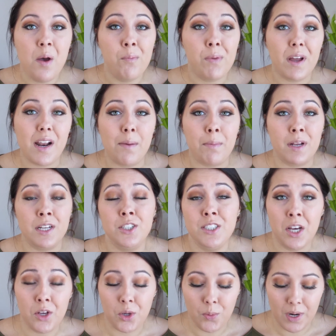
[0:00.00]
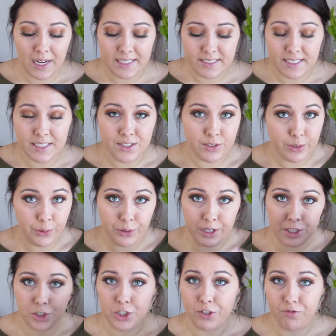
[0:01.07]
But I'm going to tell you what I did so you can
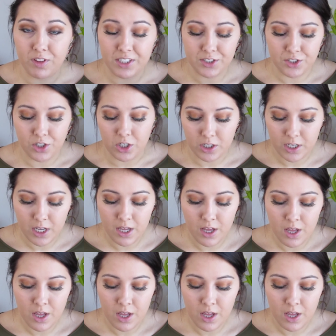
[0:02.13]
achieve this look.